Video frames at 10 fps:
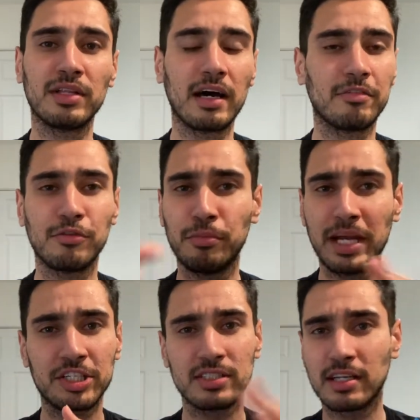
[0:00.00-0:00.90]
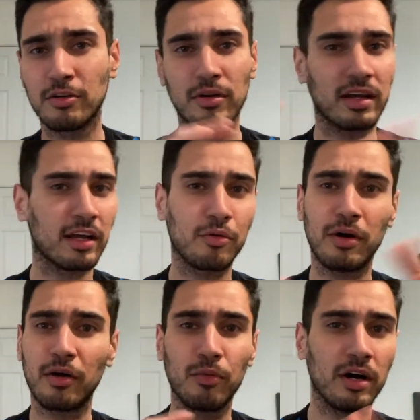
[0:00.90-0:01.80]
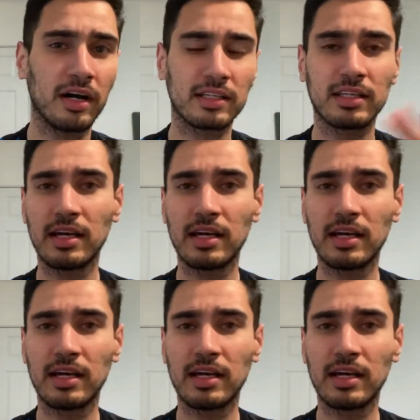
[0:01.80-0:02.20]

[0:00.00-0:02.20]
That formation didn't look like it quite worked.